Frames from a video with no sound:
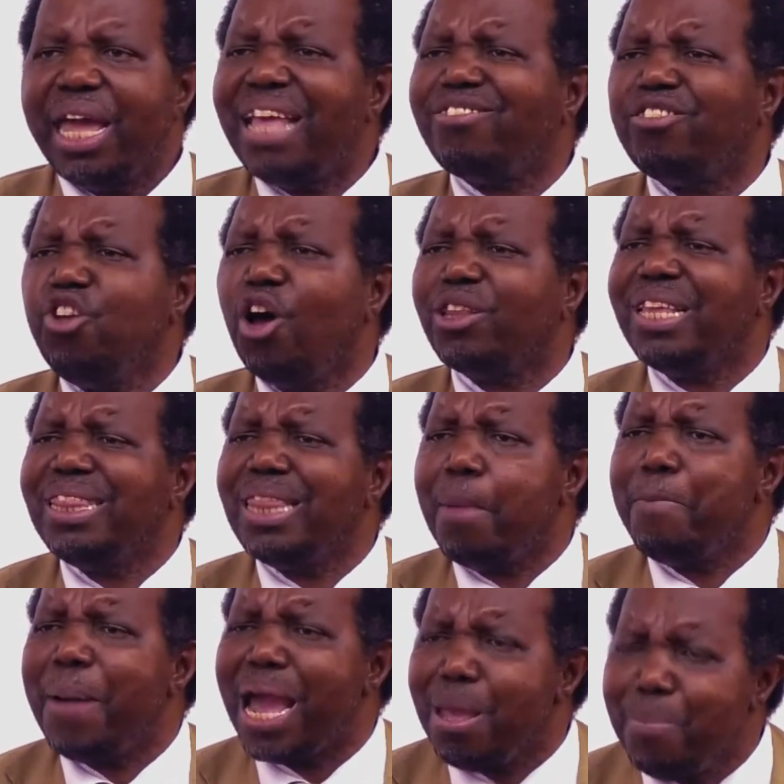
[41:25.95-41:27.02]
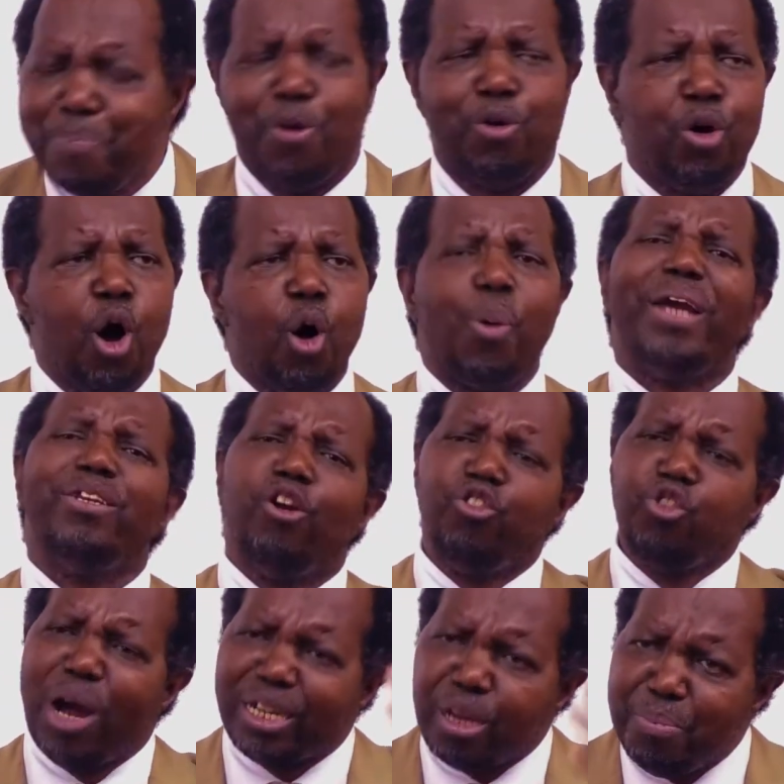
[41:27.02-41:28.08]
It's not in the Bible. Why
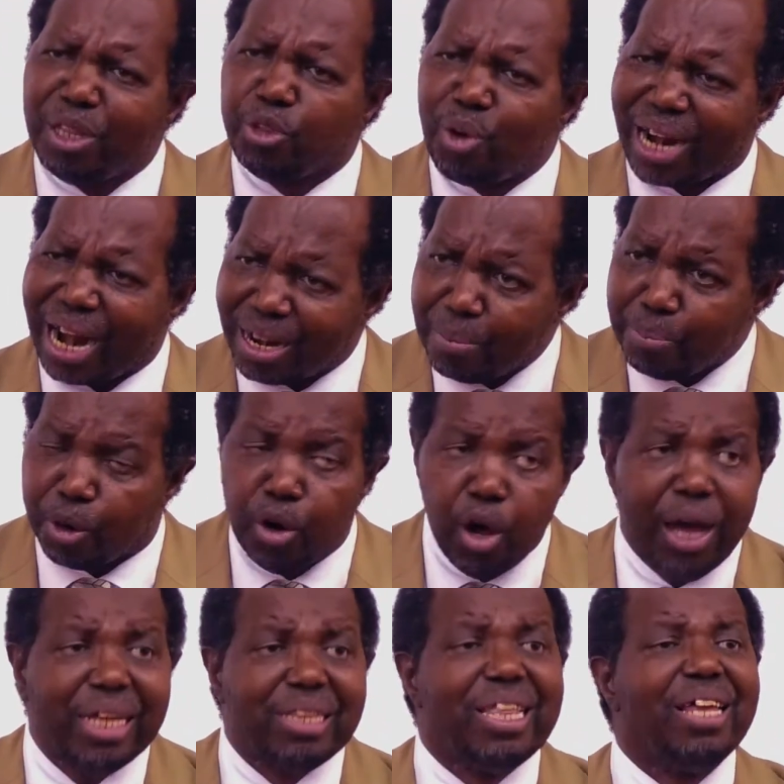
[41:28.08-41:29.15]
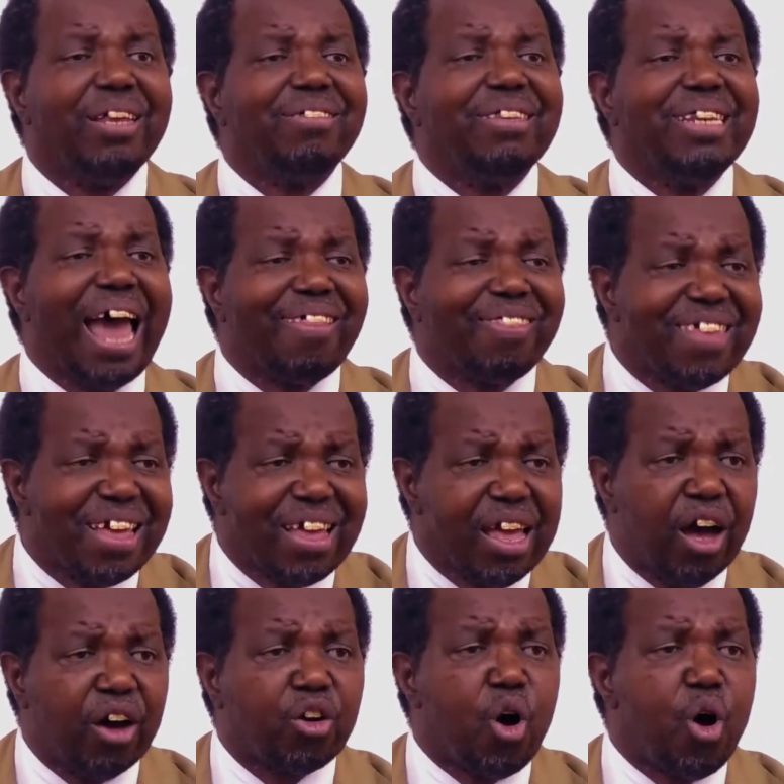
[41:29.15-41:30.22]
don't you admit you are a rebel? There is
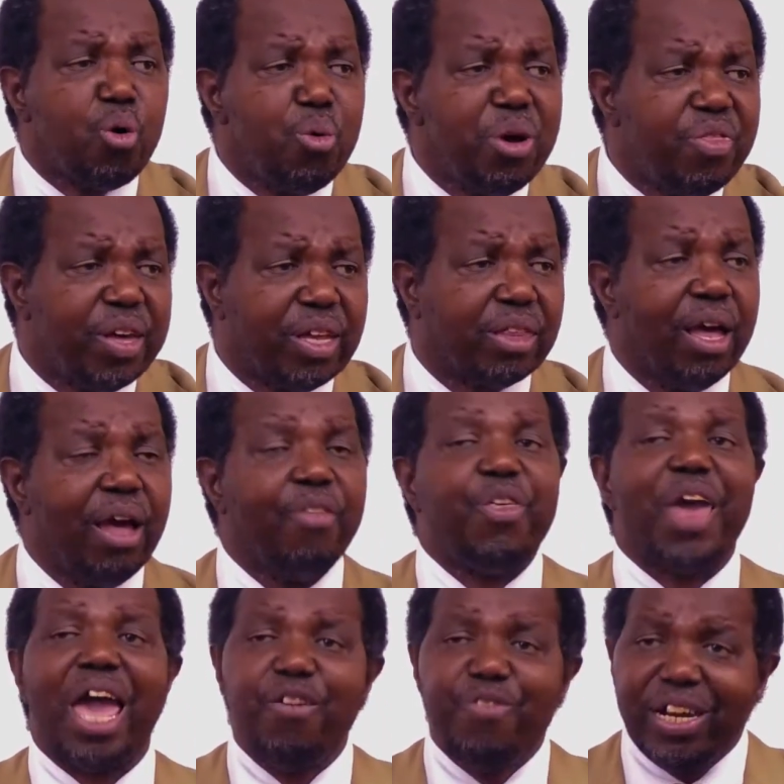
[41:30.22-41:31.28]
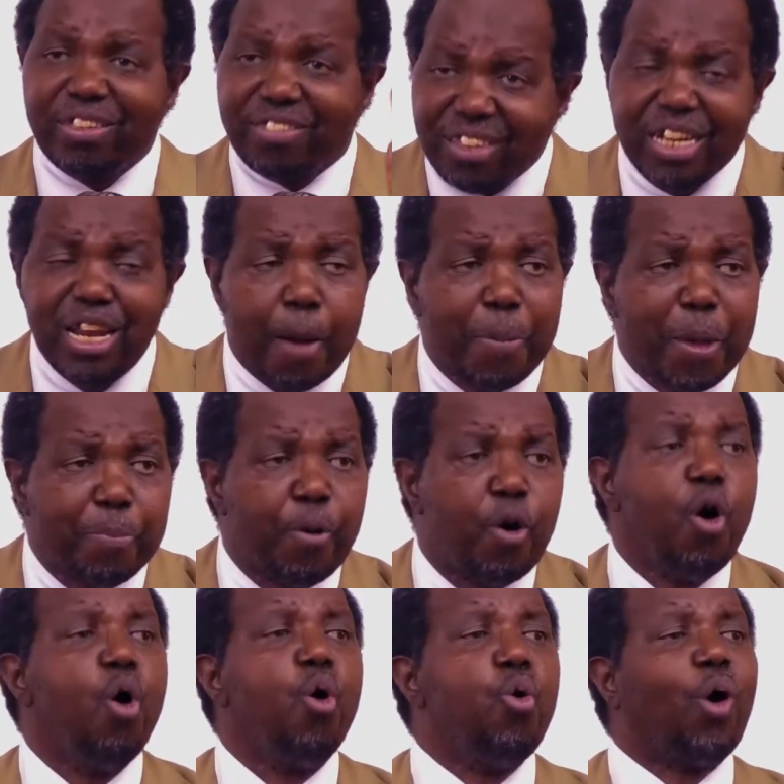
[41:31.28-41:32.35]
nothing wrong with it. There are even senior
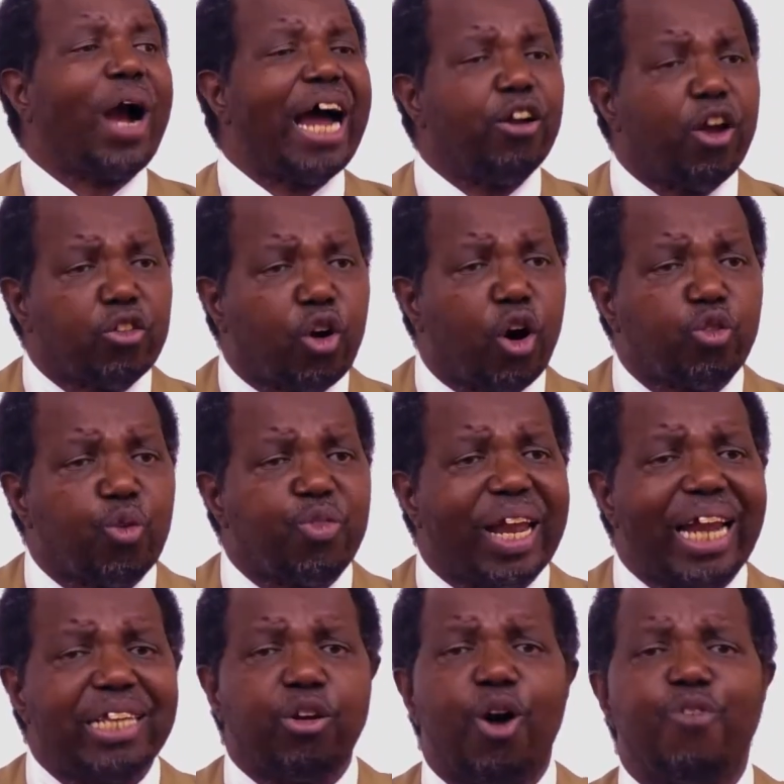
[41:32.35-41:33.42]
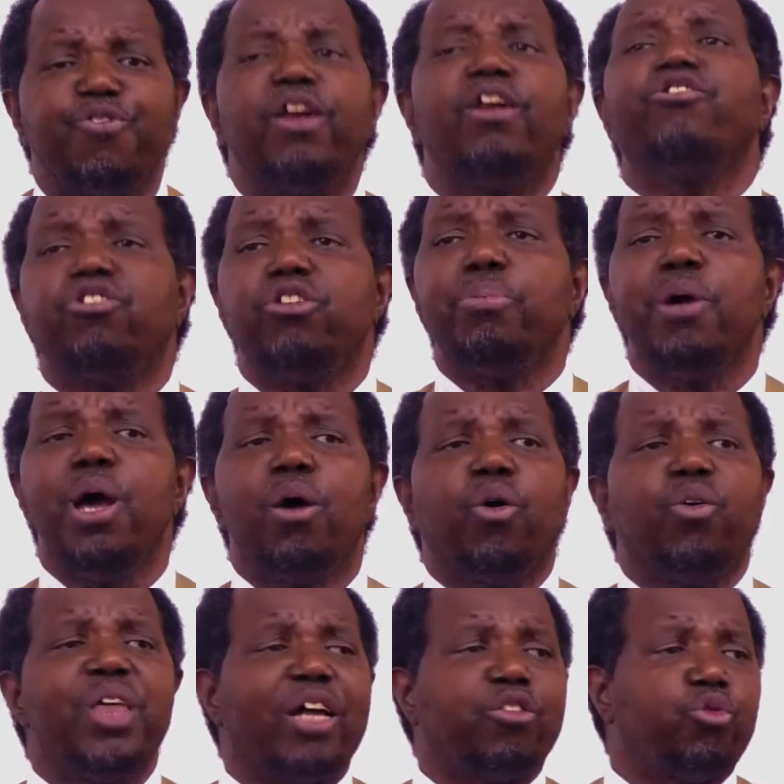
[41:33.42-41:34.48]
people who cannot go to the lunch of our fellowship
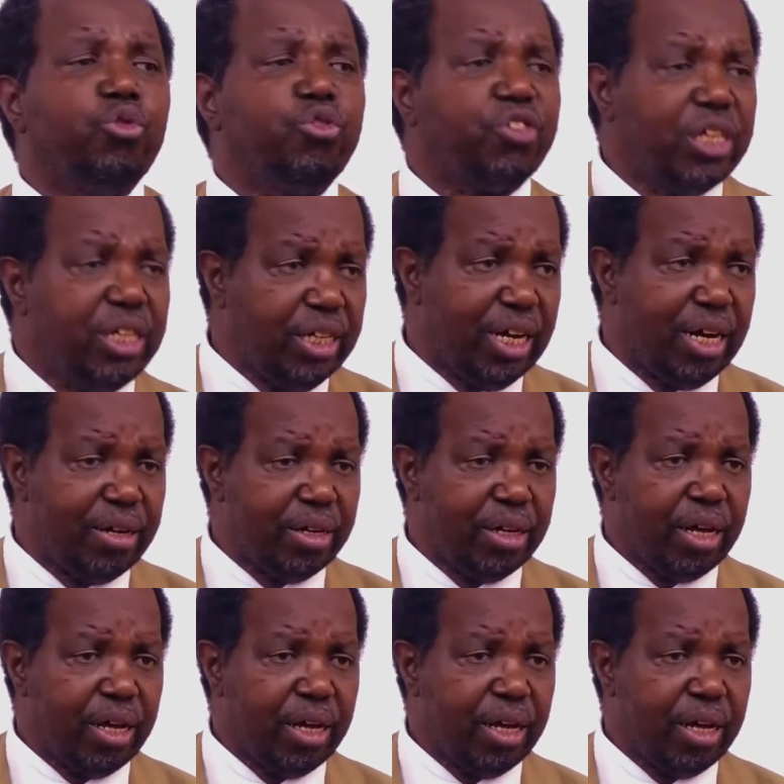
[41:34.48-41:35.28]
because they are too senior.